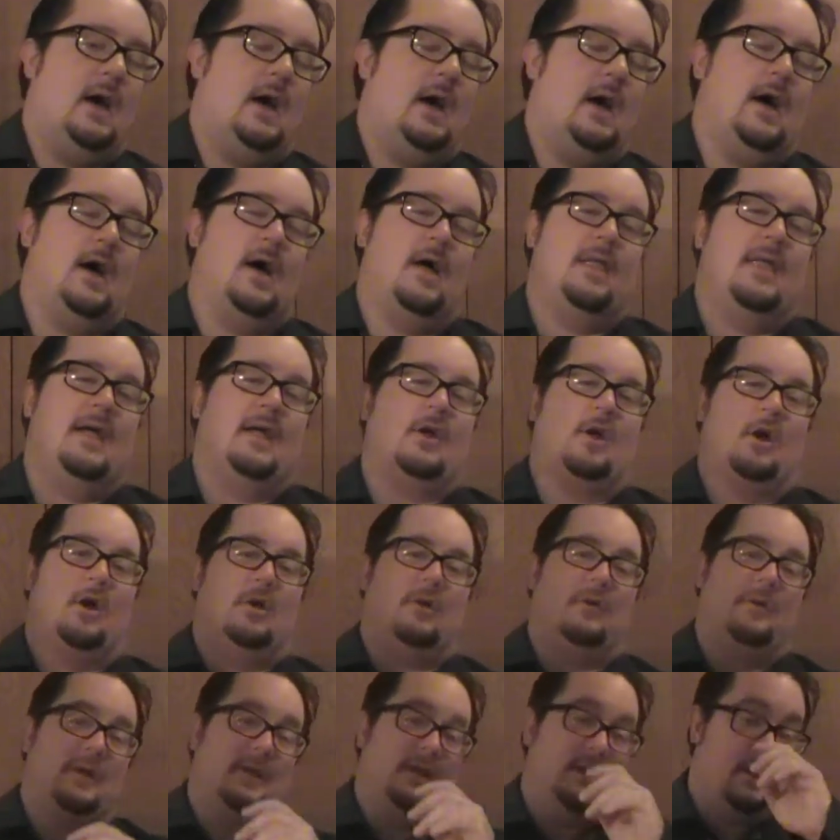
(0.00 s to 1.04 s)
Uh, they
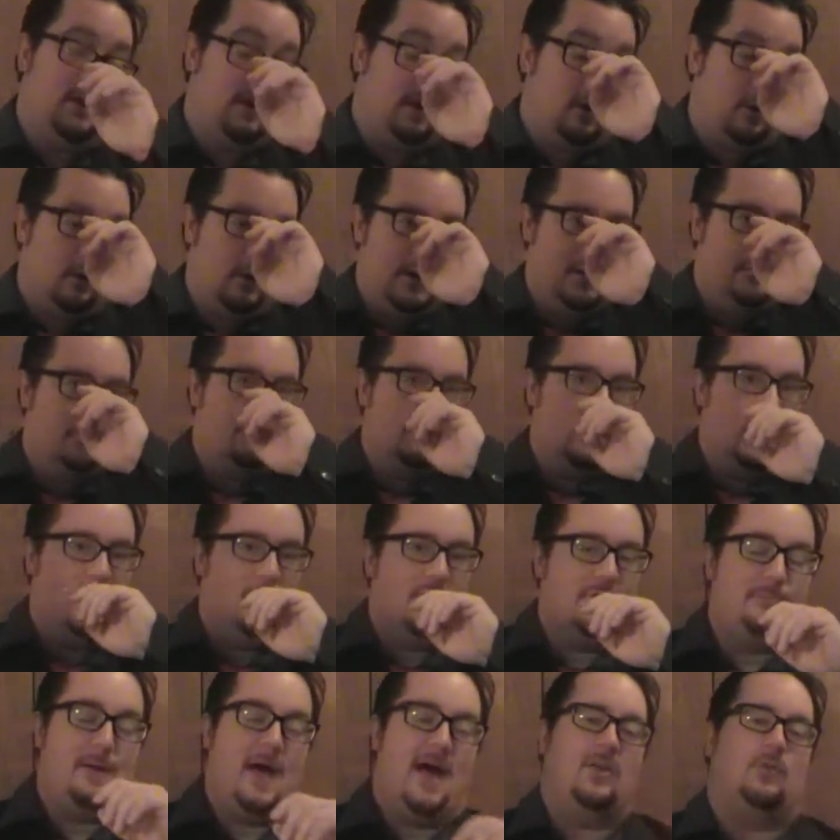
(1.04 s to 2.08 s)
currently, uh, or they, uh,
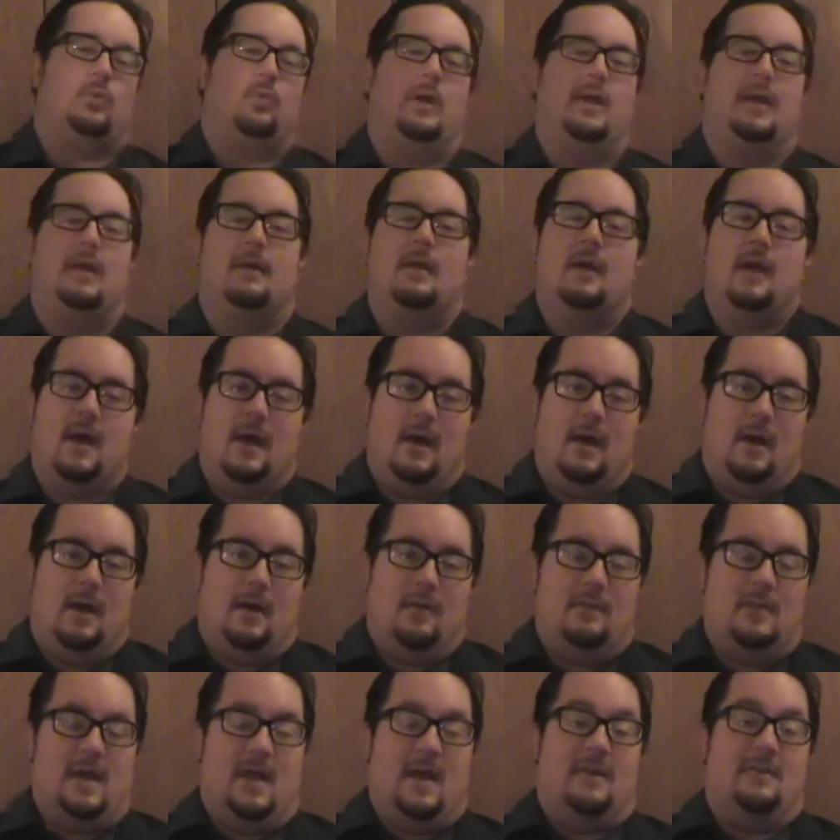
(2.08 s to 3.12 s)
this past week,
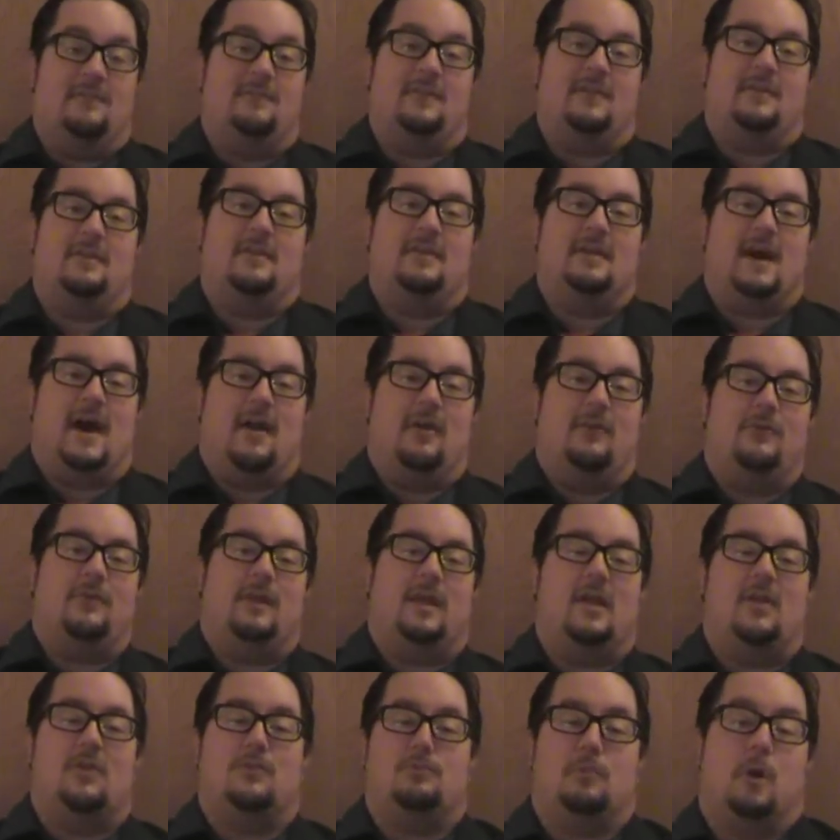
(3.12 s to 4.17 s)
they defended the titles
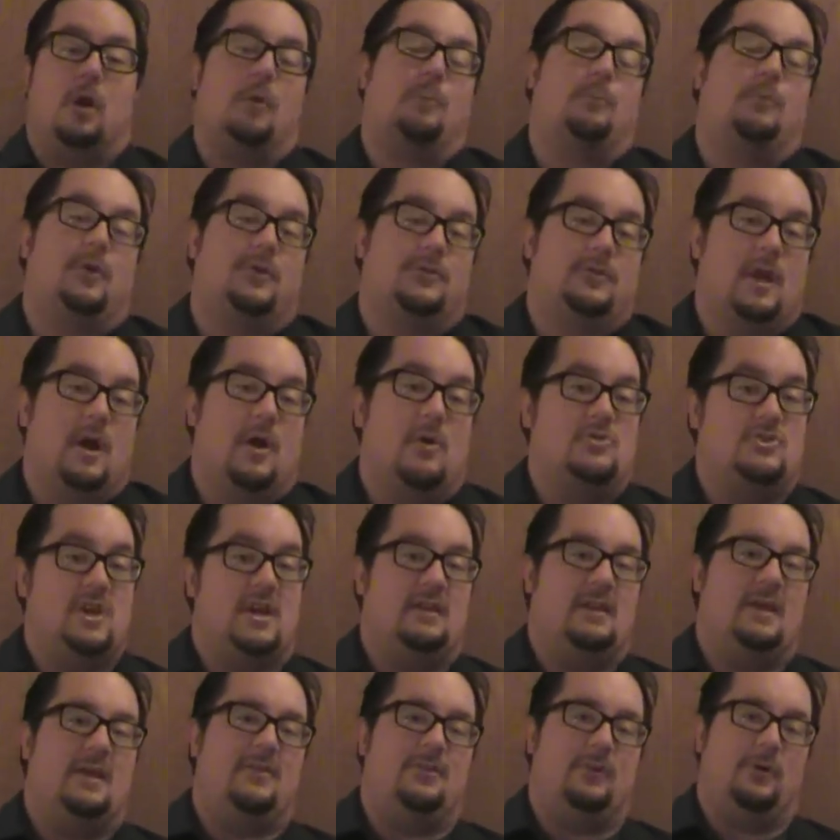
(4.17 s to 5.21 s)
against Mark Briscoe and Jay
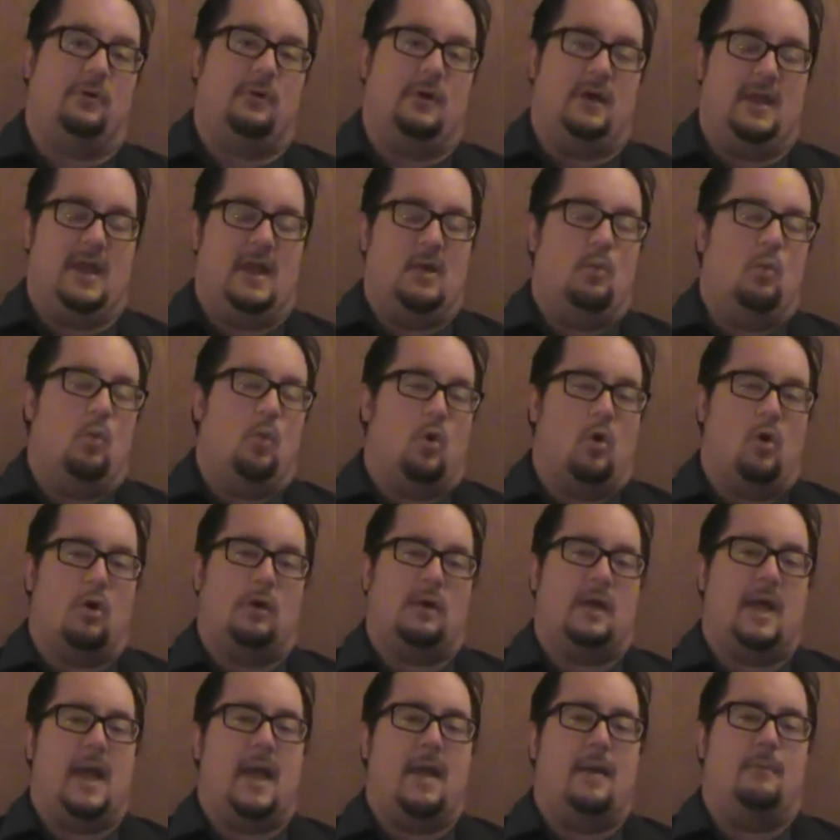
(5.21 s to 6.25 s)
Lethal in a War
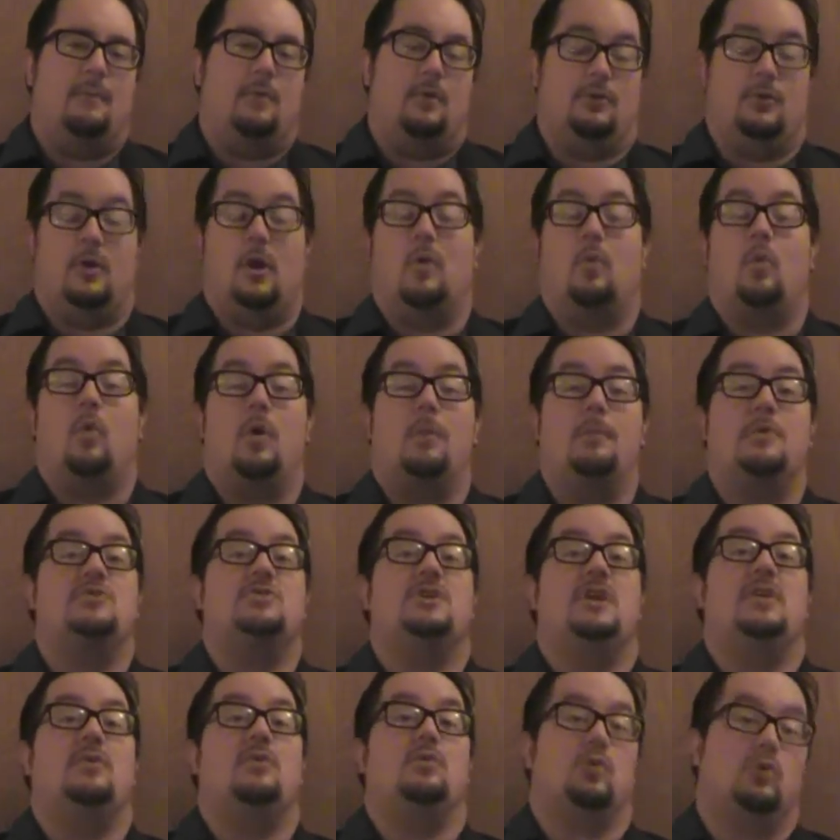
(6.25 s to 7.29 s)
Game, or sorry, War
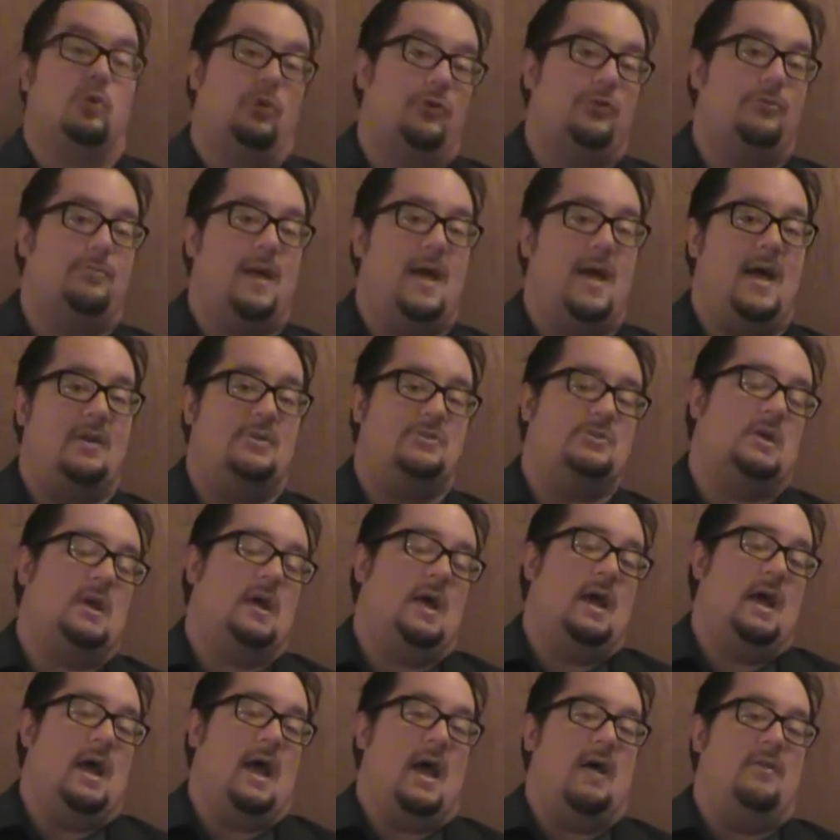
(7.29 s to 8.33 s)
Machine rules match,
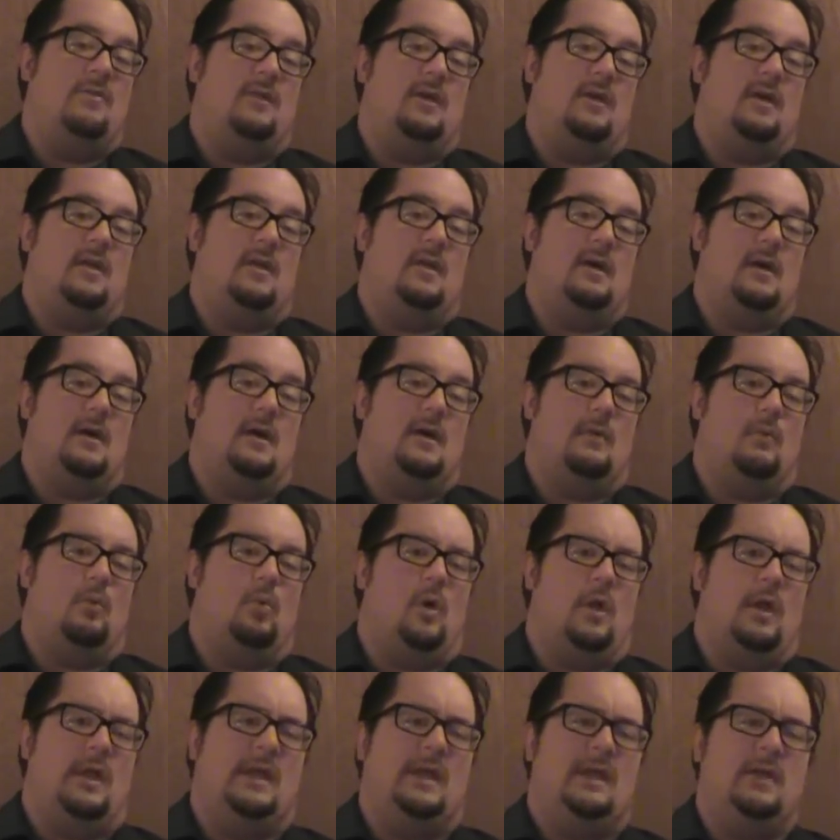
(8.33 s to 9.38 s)
and then uh,
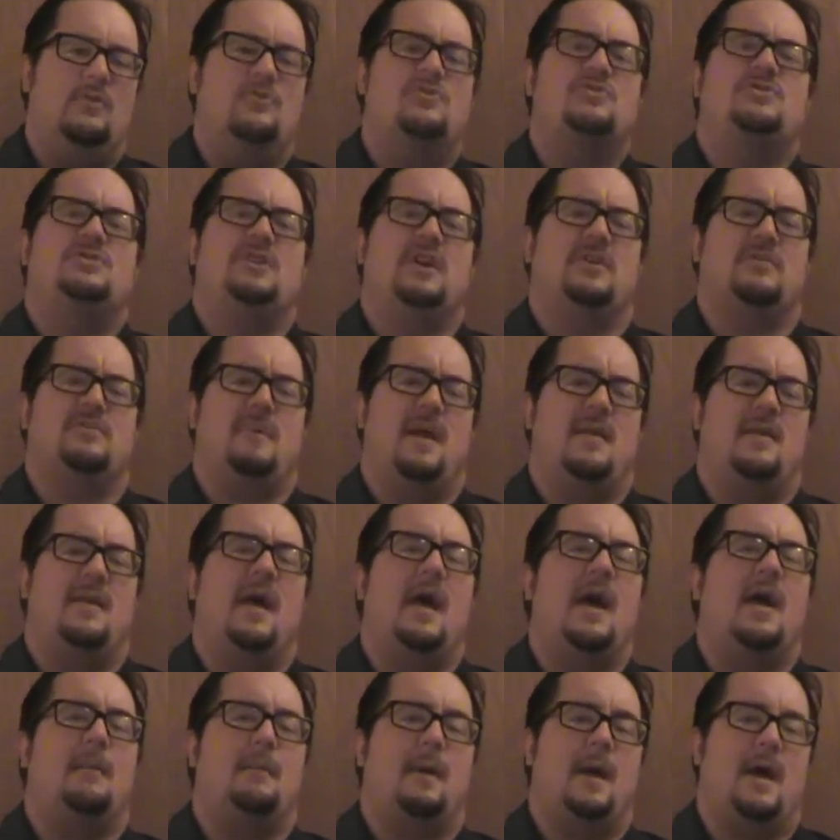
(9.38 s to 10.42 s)
won a huge six-man
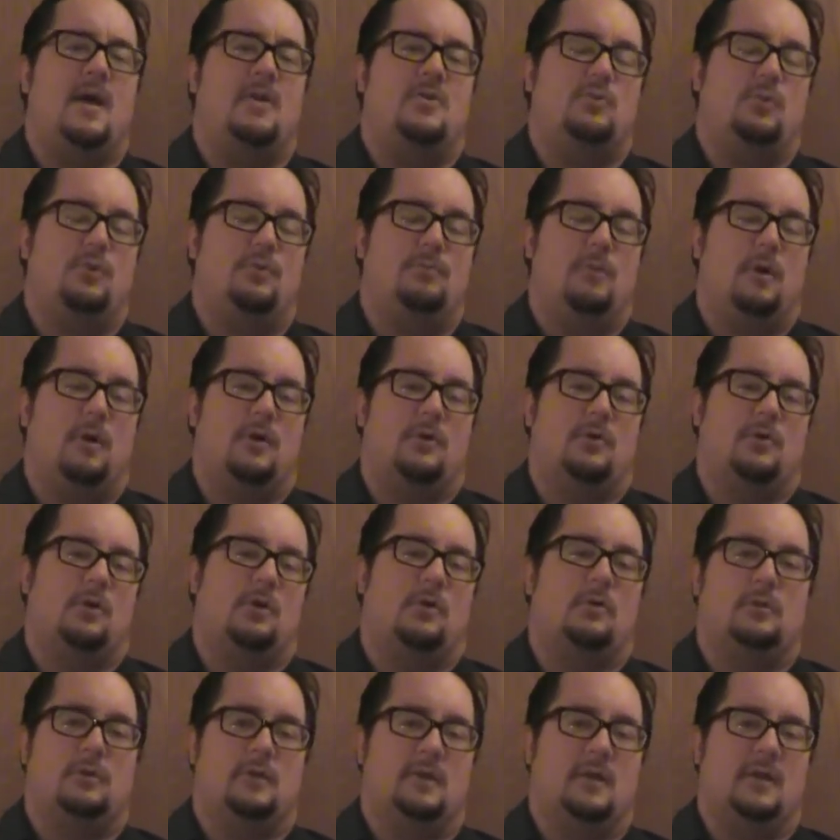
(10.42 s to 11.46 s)
tag match with Marty
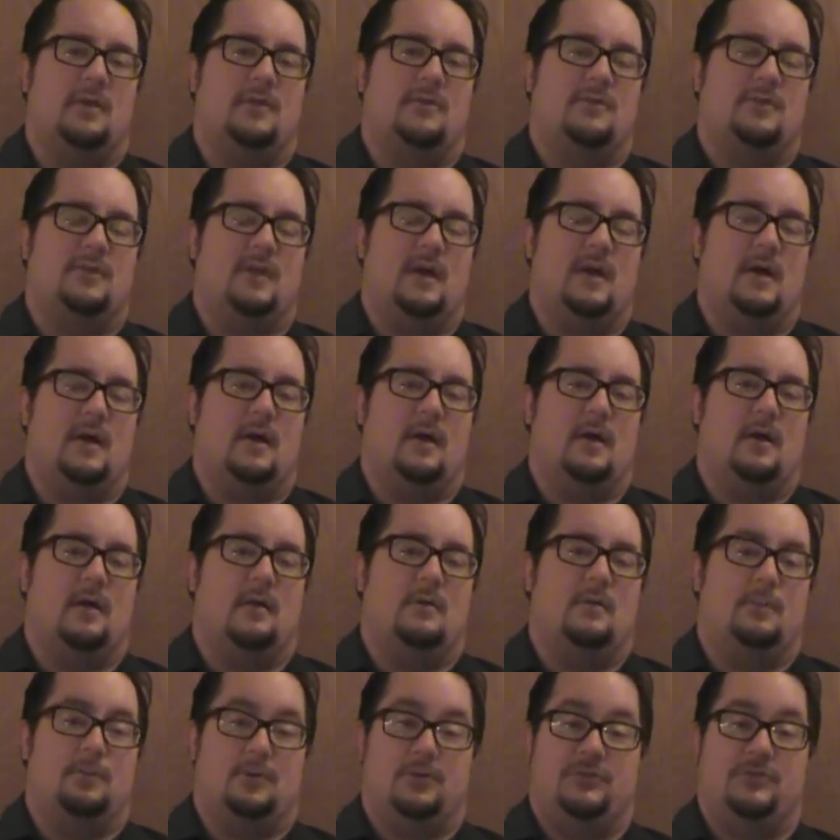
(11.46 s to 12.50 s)
Scurll against uh,
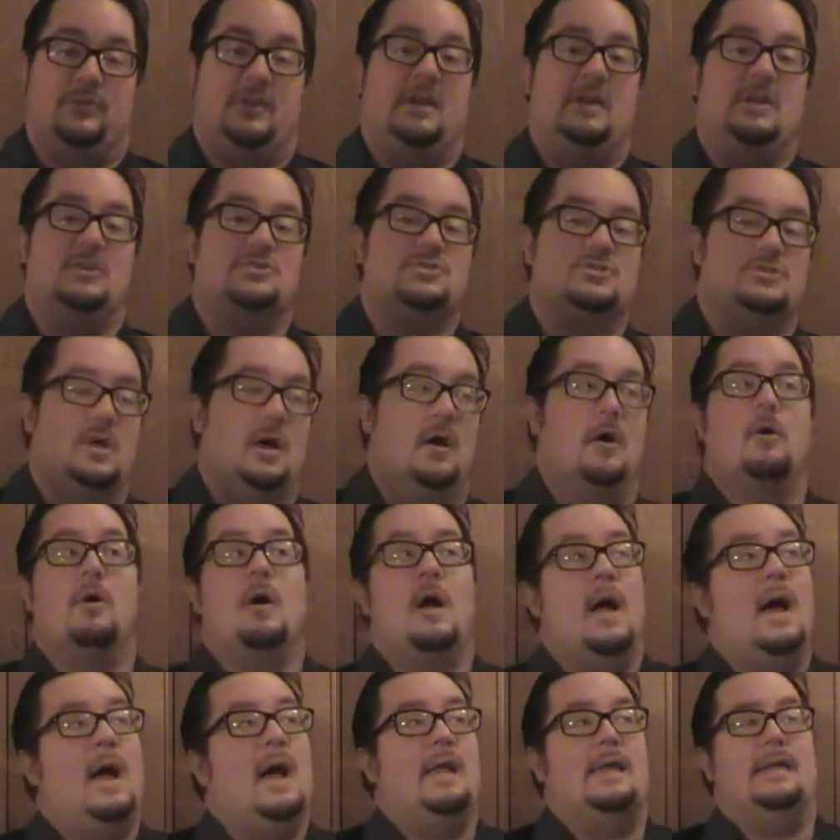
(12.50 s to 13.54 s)
the Prestige. So
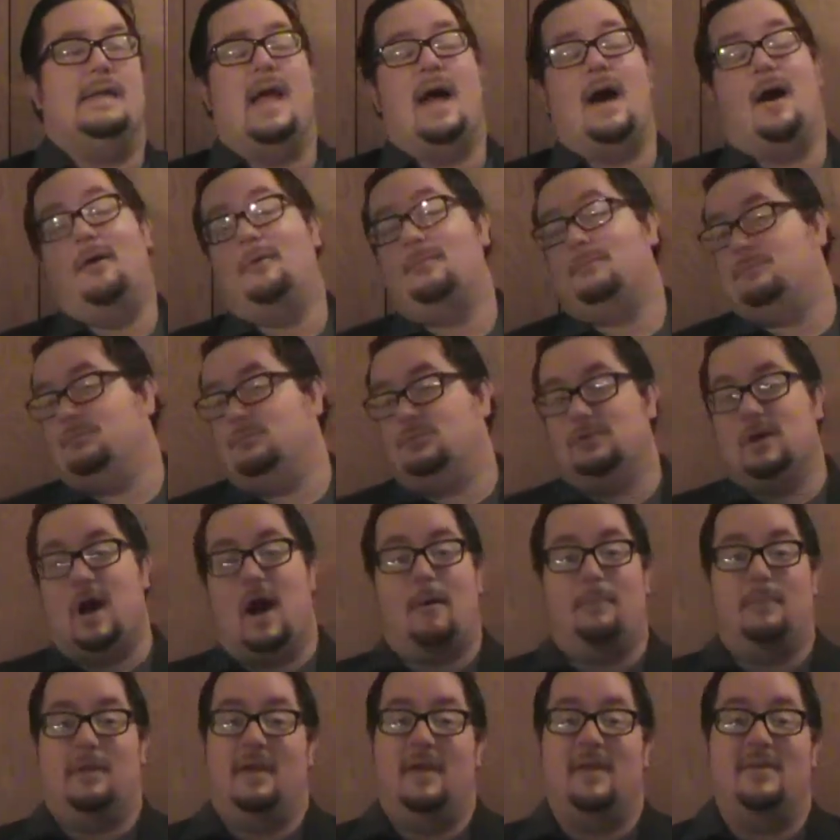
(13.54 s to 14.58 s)
yeah,
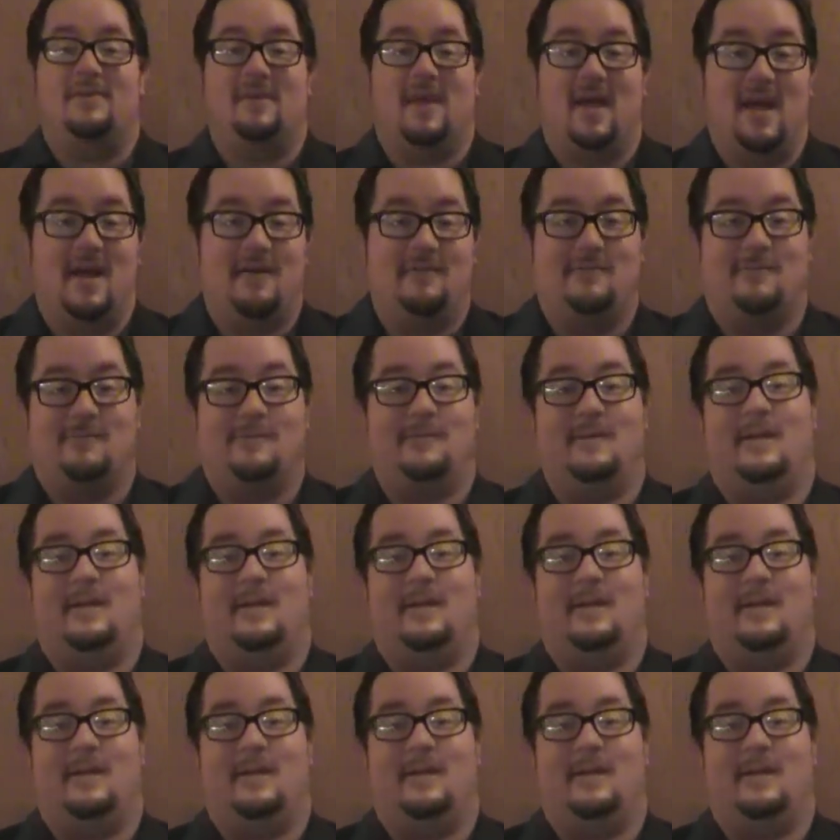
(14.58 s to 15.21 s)
dominant as ever.